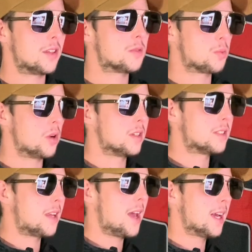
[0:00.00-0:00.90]
this price
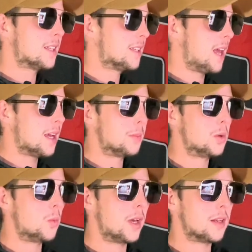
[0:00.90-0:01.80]
tag, take him to
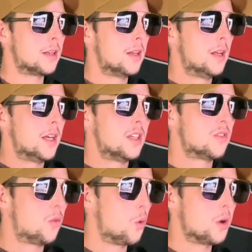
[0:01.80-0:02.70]
win. He's
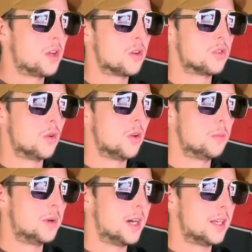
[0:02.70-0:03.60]
40 years
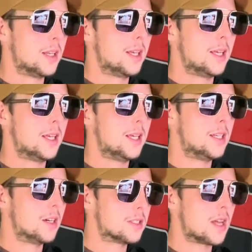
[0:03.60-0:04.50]
old, but he
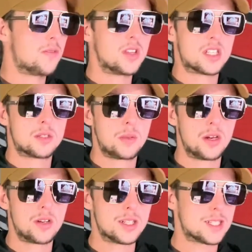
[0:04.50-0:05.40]
does have the
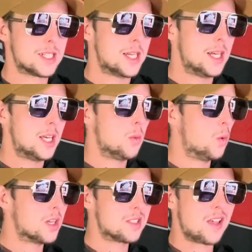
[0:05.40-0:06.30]
experience. He
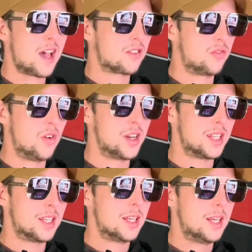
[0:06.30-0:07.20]
won his last
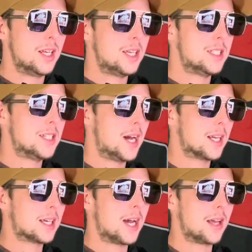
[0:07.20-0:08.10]
fight. He's not
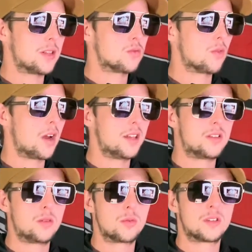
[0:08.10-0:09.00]
a guy that's ready
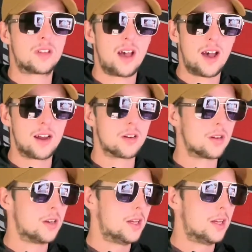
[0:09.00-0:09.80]
to retire,